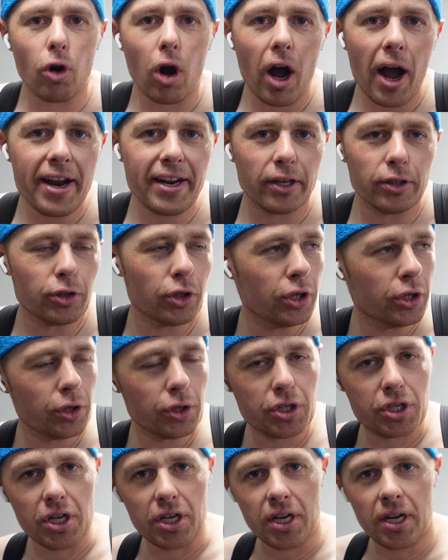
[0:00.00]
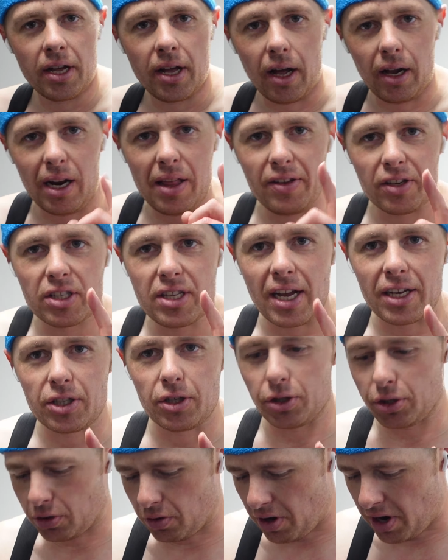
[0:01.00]
Right, done and dusted. I'll leave the stats
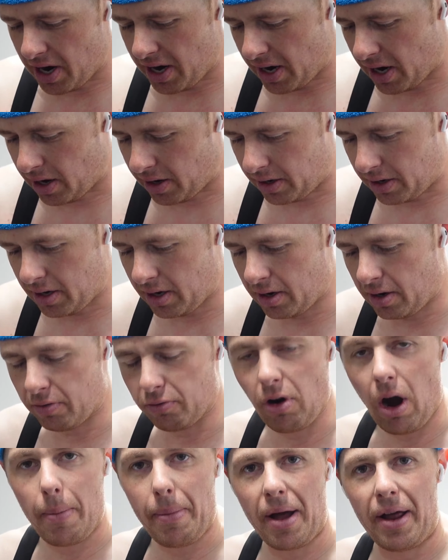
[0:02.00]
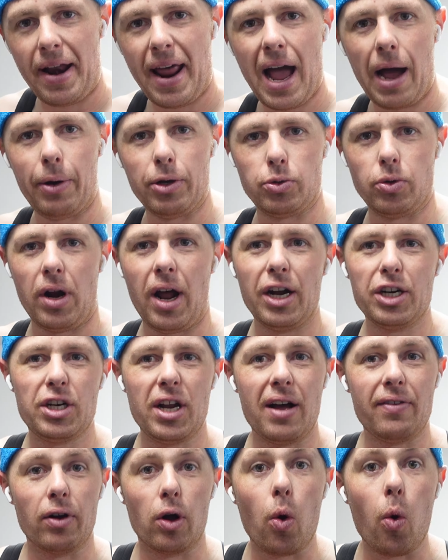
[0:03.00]
on screen, and right about now is when I actually
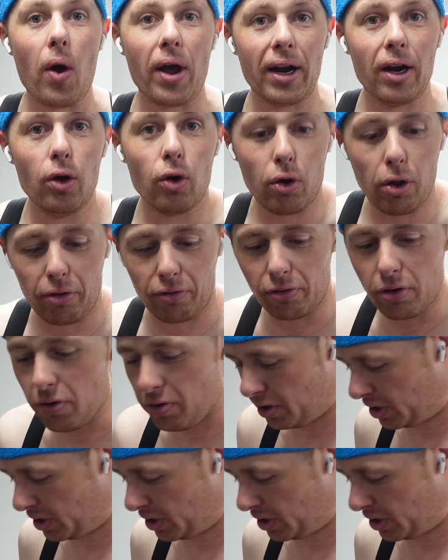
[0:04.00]
have a quick look through the